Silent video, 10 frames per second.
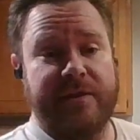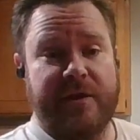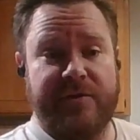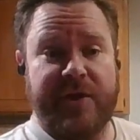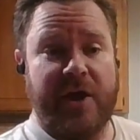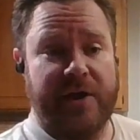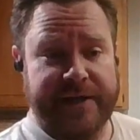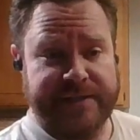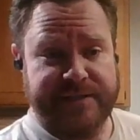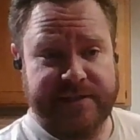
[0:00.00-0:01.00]
They're the
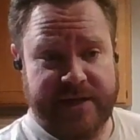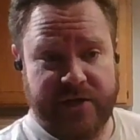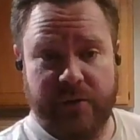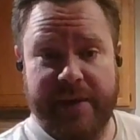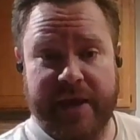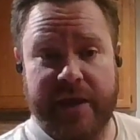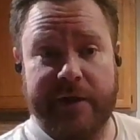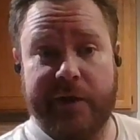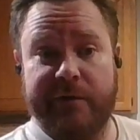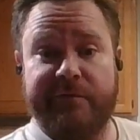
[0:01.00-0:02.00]
audience, and you're making
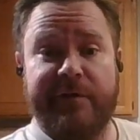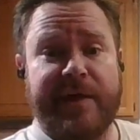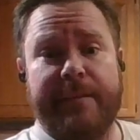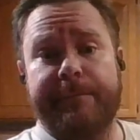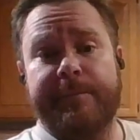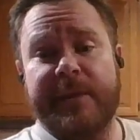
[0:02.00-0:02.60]
it good for them.